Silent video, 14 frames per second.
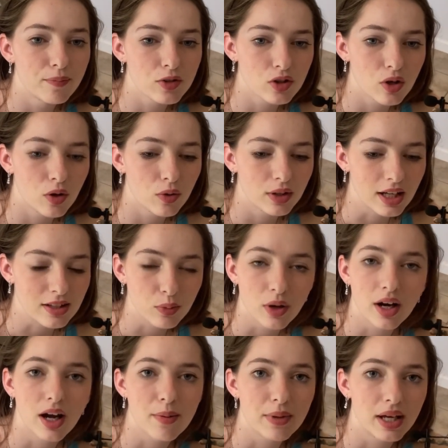So that's
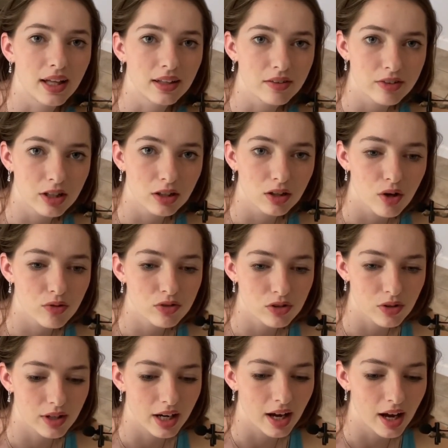why I began living alone,
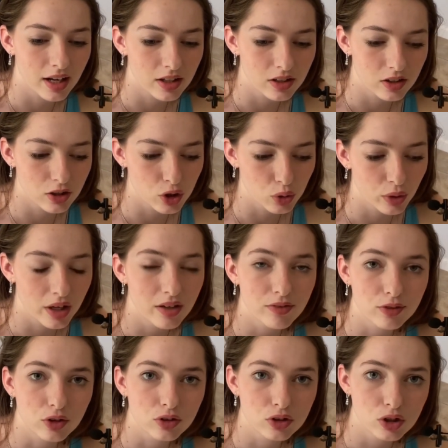so that I could train
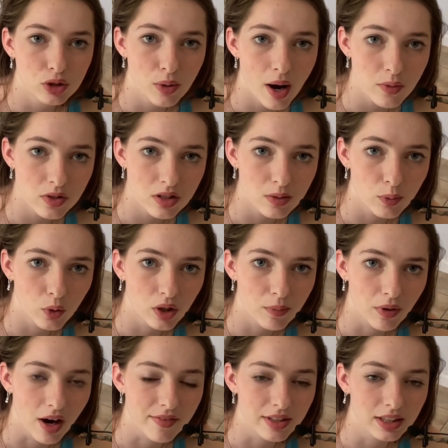for 2 hours in the
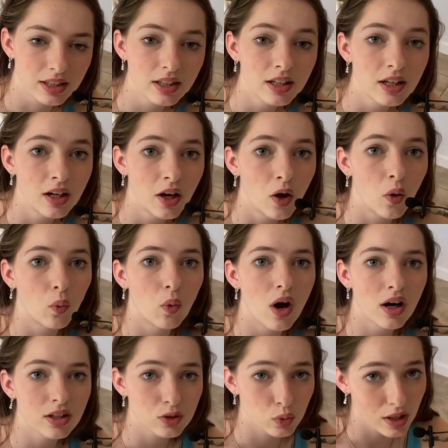morning privately,
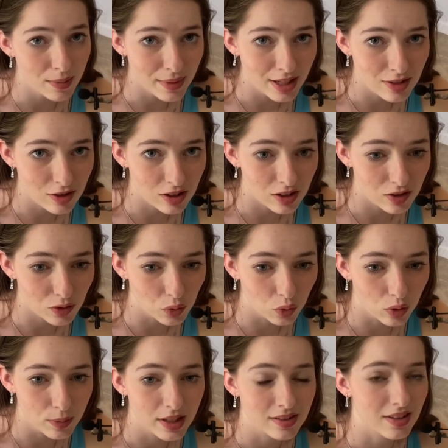walk 20 minutes to the
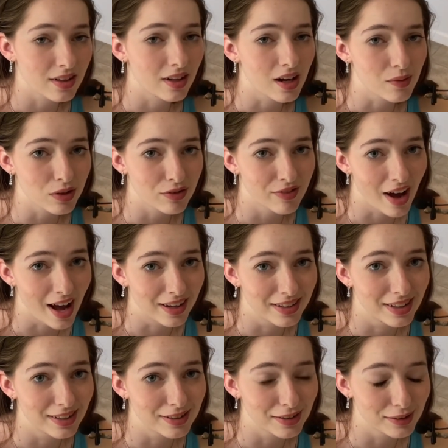school because I thought I was fat and
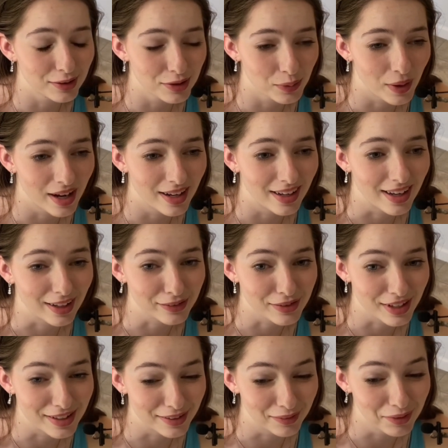needed to lose weight and
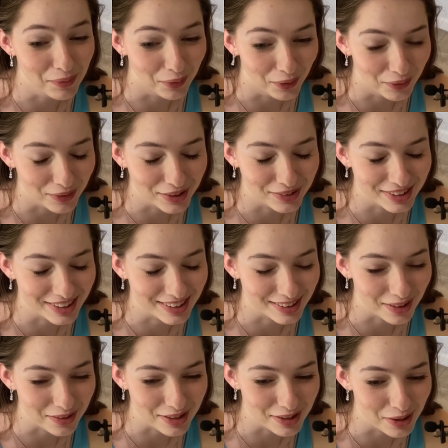exercise even more, which was
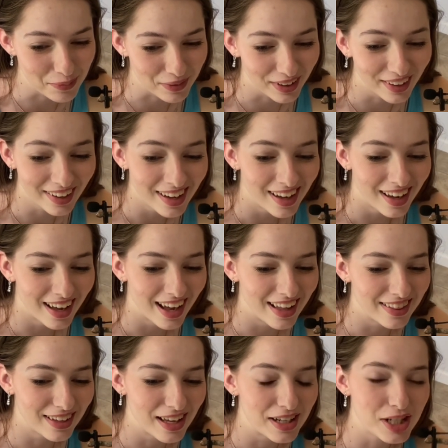just so stupid,
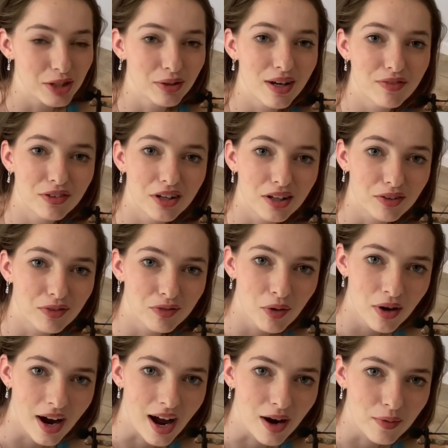and then train for another
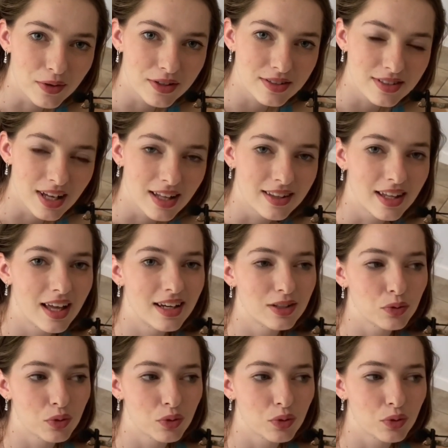4 hours, and then